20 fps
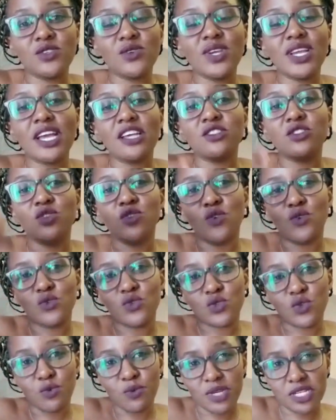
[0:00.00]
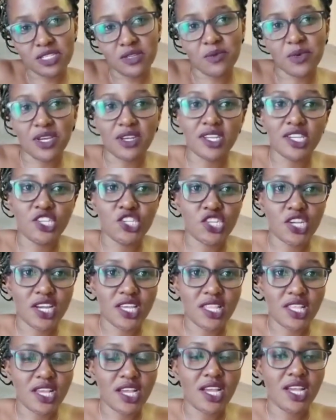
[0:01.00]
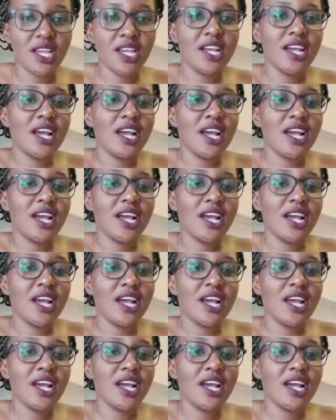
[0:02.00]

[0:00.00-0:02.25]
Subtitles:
you guys know so much about each other,